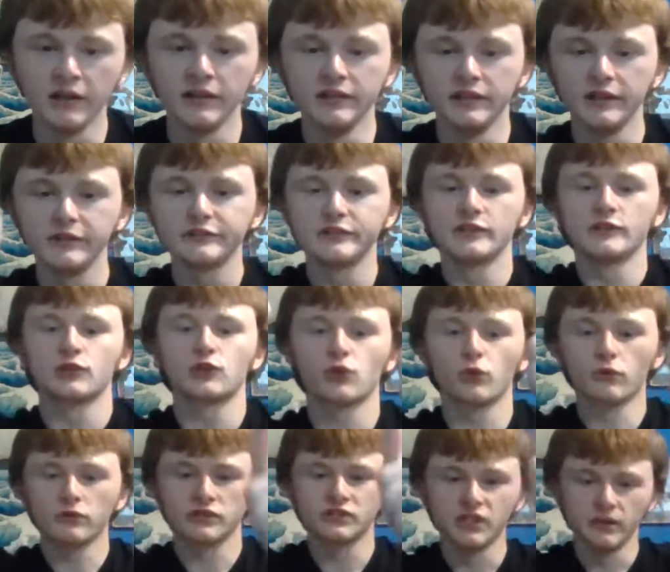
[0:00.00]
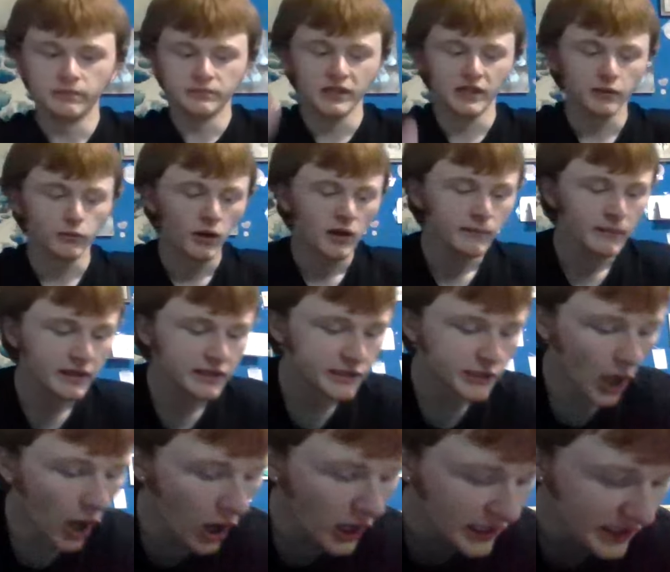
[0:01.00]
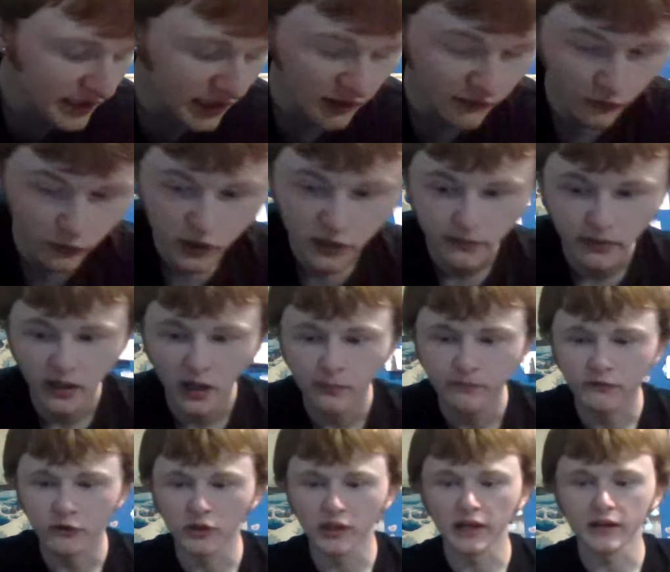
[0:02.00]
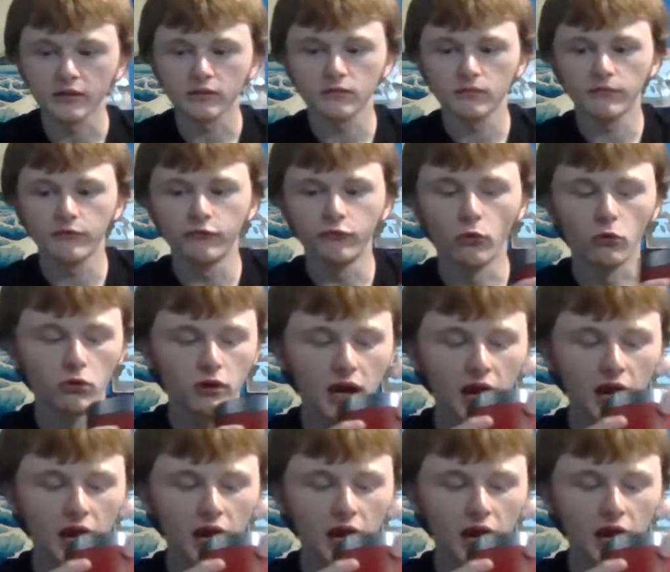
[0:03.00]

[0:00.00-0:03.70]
the shorts update. Why am I yawning? I've only been up for, like, 4